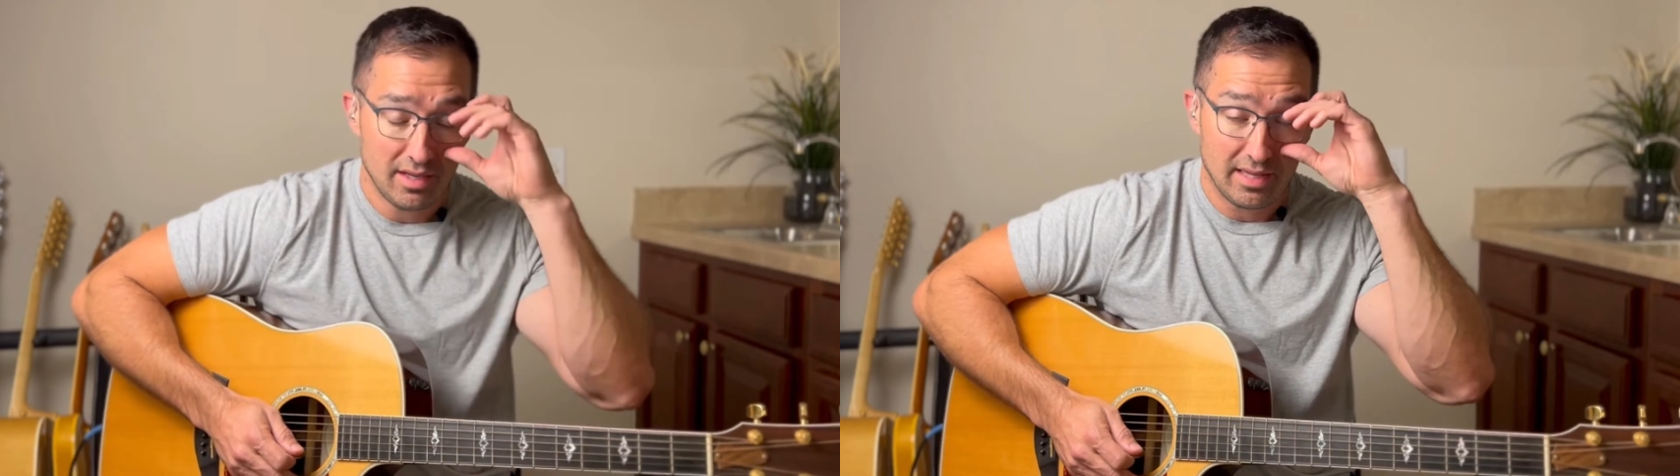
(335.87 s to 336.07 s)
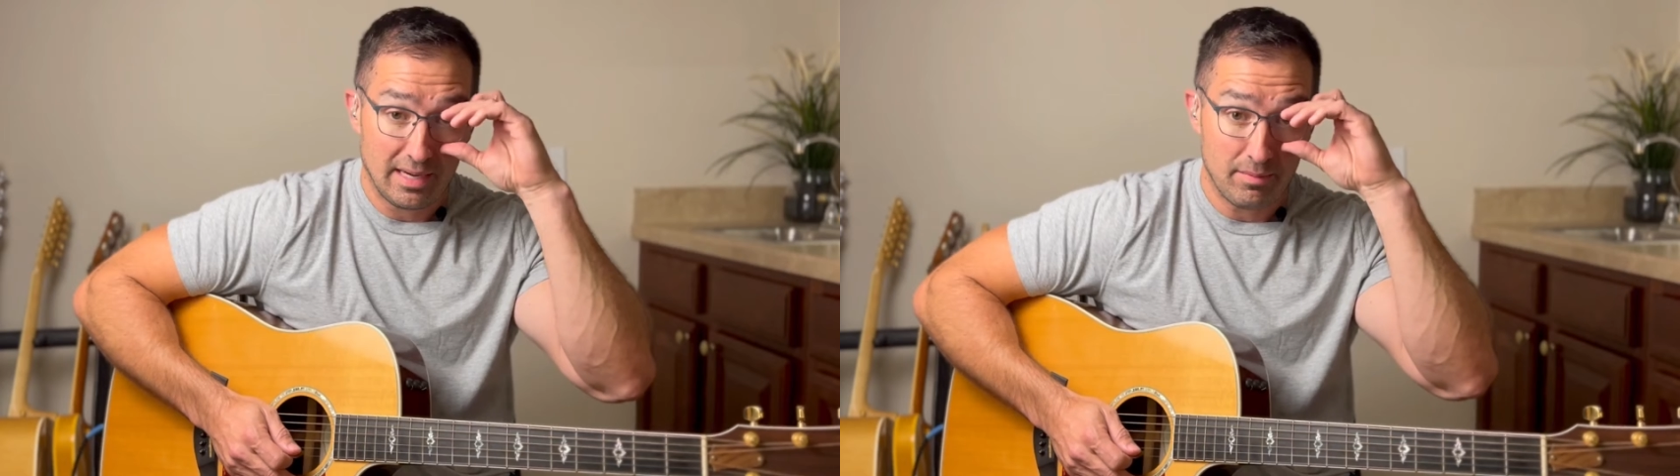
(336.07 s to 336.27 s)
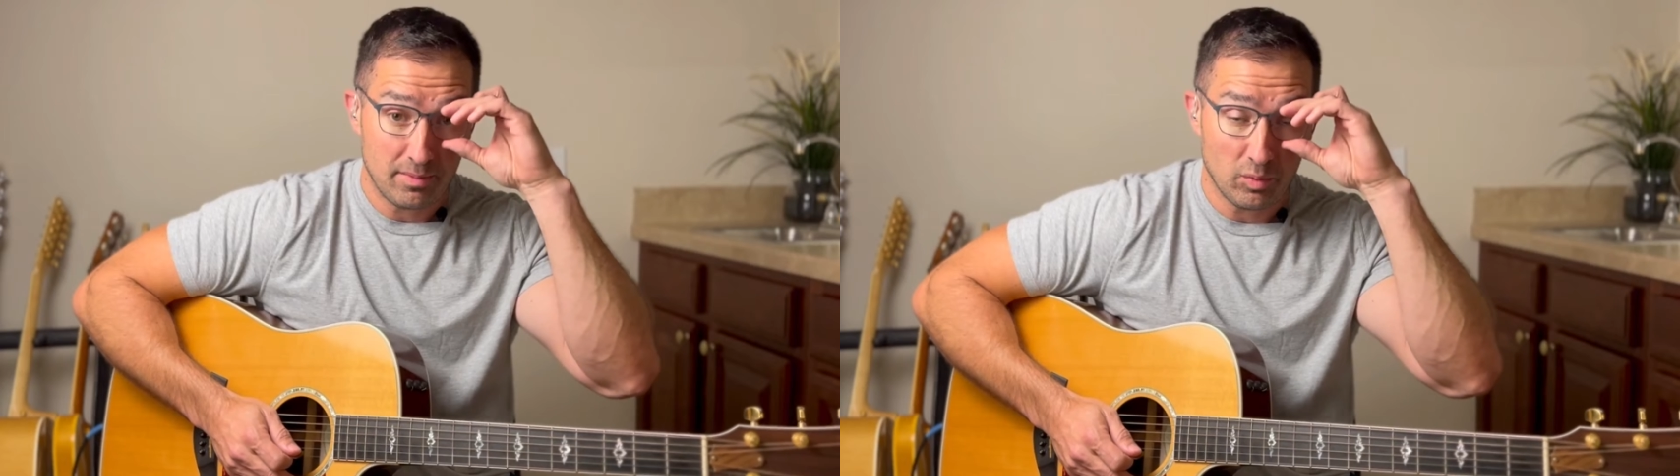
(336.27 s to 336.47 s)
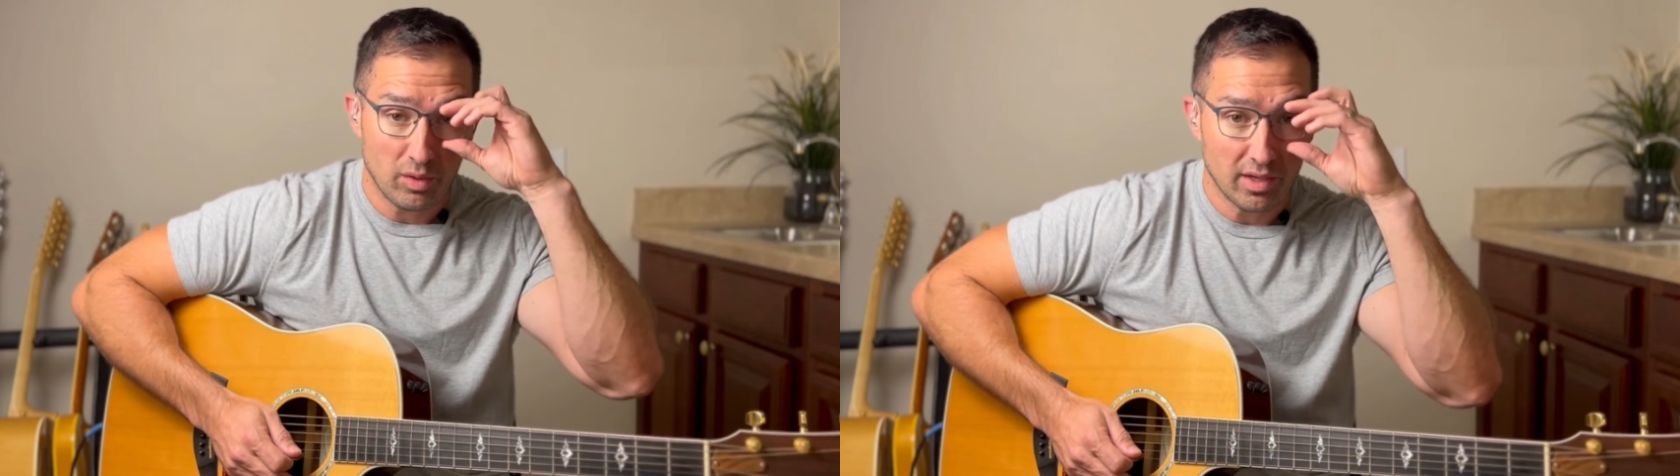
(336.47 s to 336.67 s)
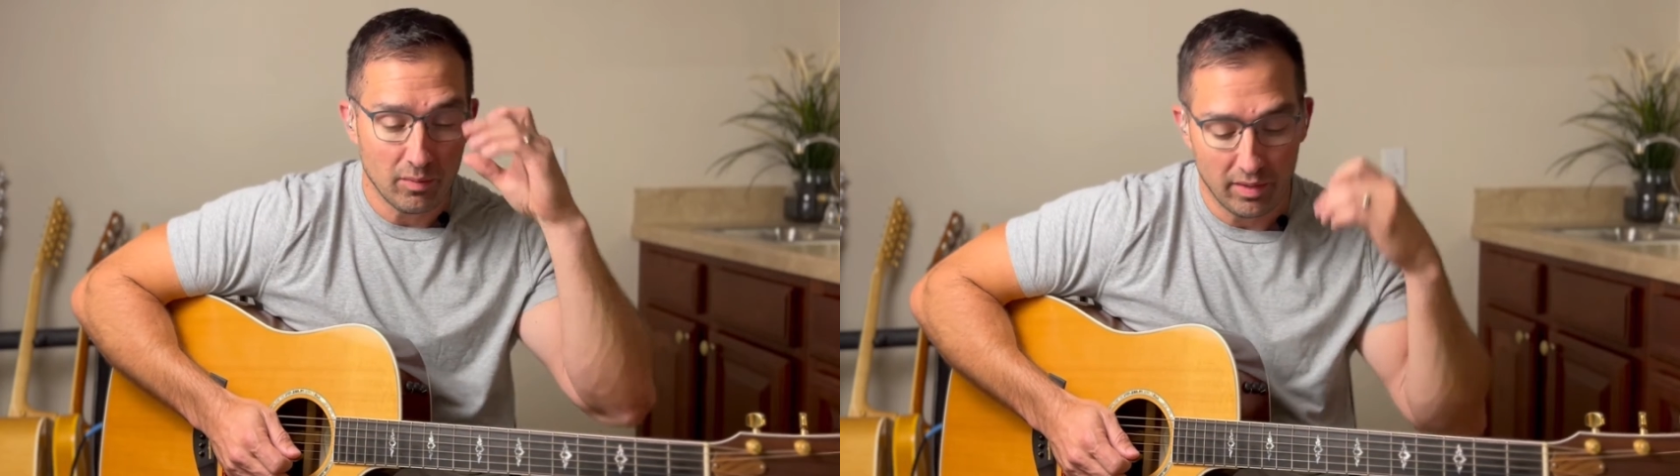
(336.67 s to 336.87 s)
that I'm going to be
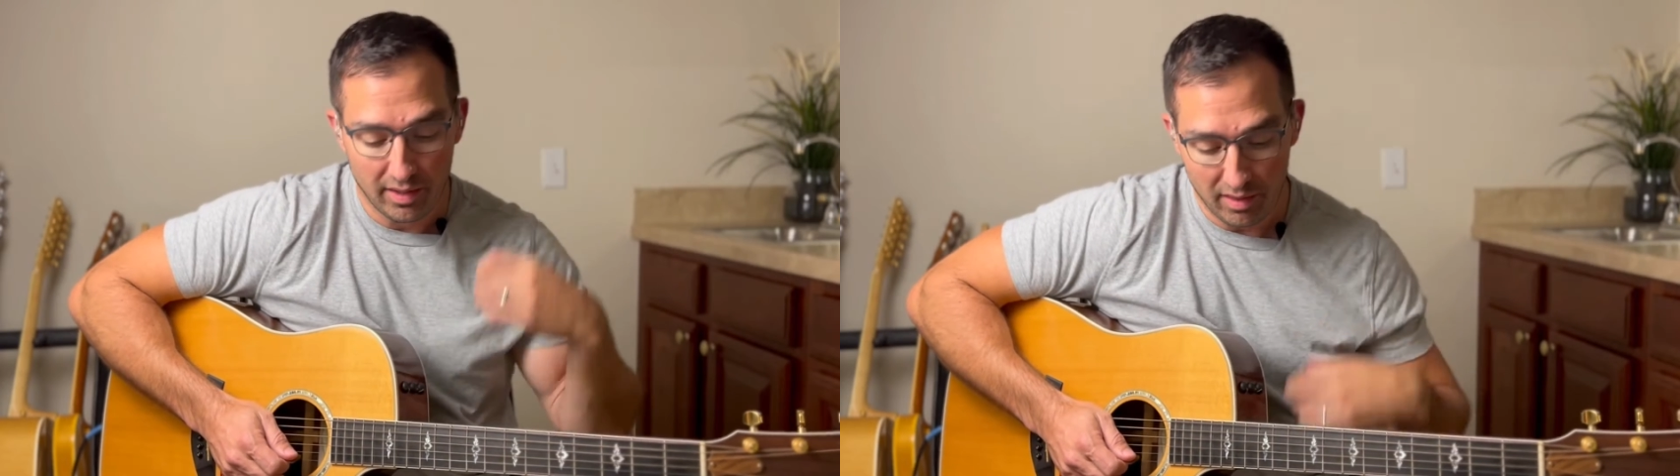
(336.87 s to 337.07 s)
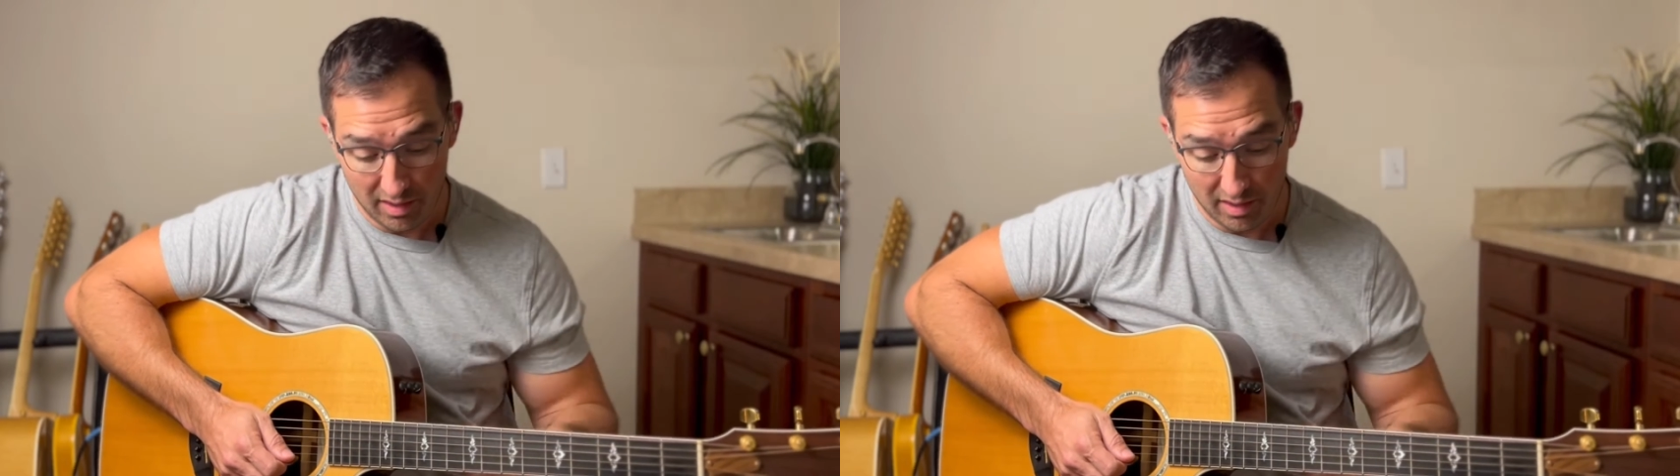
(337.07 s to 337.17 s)
working with,